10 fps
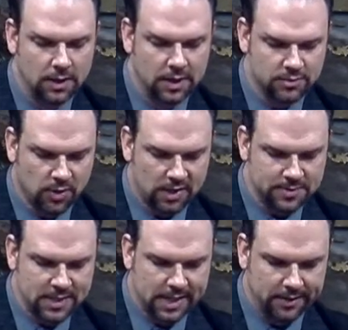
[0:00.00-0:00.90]
Here's what I'm
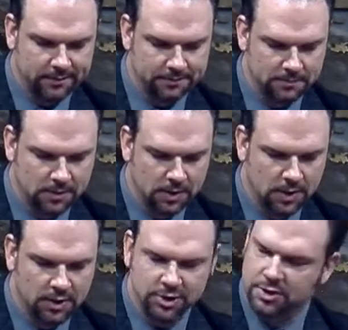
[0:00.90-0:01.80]
saying
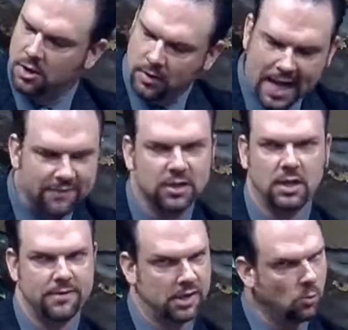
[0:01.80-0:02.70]
you don't have to
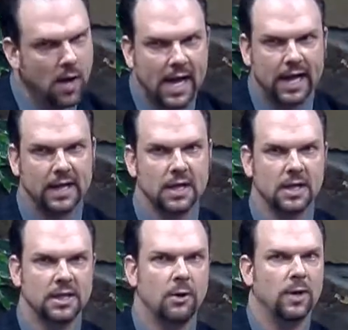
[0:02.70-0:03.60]
live in a way
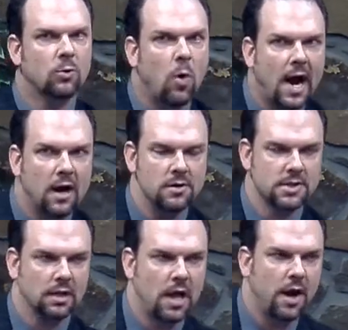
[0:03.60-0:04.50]
that
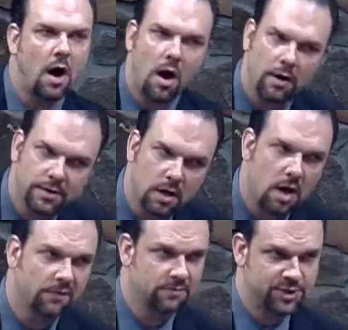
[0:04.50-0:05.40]
requires a lot of hard
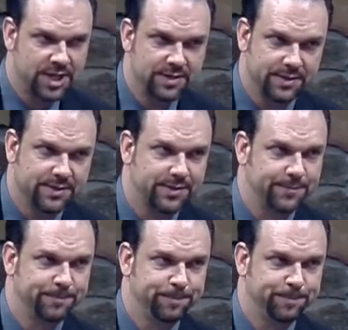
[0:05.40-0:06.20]
talk from Jesus.